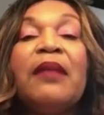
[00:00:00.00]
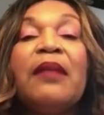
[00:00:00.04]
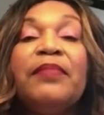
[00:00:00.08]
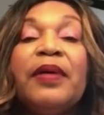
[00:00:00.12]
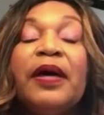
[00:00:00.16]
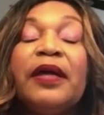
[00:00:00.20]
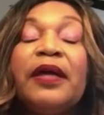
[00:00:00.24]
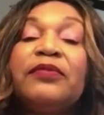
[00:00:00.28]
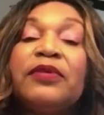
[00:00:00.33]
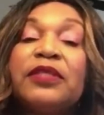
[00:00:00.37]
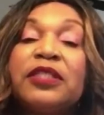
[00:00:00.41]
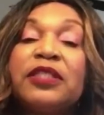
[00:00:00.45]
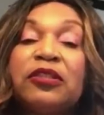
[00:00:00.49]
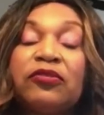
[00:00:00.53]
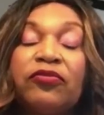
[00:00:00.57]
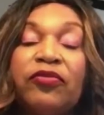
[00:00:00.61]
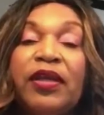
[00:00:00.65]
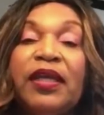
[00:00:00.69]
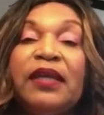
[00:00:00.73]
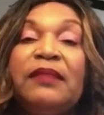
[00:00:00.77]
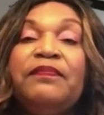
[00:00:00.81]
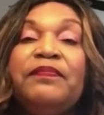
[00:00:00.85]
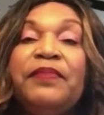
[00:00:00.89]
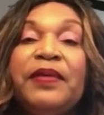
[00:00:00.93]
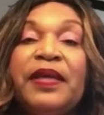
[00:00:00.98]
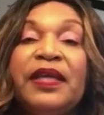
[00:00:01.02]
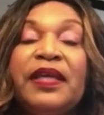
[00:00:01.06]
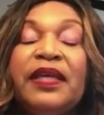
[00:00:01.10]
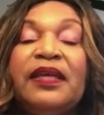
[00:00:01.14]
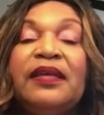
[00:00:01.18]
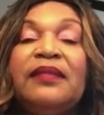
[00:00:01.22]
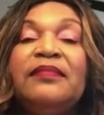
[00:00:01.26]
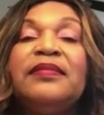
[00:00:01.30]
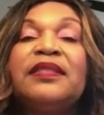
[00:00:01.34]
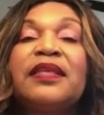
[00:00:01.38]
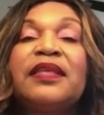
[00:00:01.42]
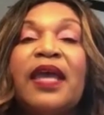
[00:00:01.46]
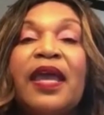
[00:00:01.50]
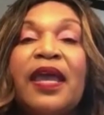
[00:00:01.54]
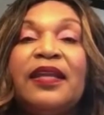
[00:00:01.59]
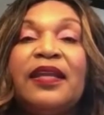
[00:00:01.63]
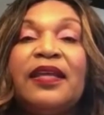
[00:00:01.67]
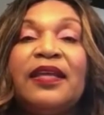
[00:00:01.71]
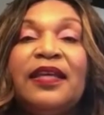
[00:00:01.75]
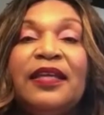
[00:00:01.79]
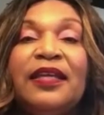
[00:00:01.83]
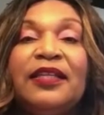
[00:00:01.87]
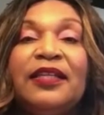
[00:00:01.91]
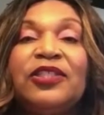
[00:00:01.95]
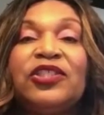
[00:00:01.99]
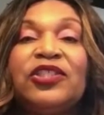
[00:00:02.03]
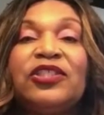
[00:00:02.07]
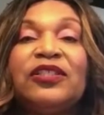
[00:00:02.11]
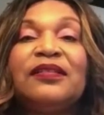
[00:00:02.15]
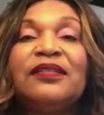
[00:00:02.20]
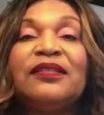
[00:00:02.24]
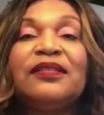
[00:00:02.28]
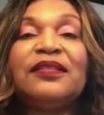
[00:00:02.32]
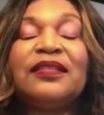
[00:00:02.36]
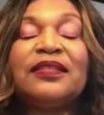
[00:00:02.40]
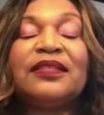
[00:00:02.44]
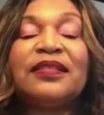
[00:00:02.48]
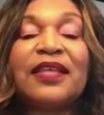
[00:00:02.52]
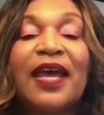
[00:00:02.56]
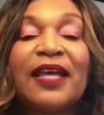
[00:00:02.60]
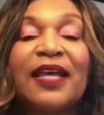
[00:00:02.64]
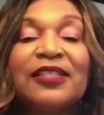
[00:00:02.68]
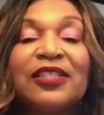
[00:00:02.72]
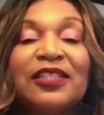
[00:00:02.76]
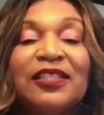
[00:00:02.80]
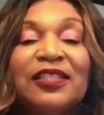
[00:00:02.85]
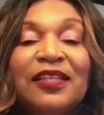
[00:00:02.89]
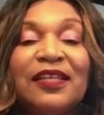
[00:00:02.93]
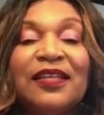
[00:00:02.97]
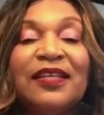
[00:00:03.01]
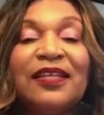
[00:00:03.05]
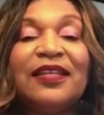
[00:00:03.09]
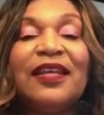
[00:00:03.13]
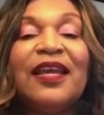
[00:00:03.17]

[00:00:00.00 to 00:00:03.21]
but it was 3 beams at each session.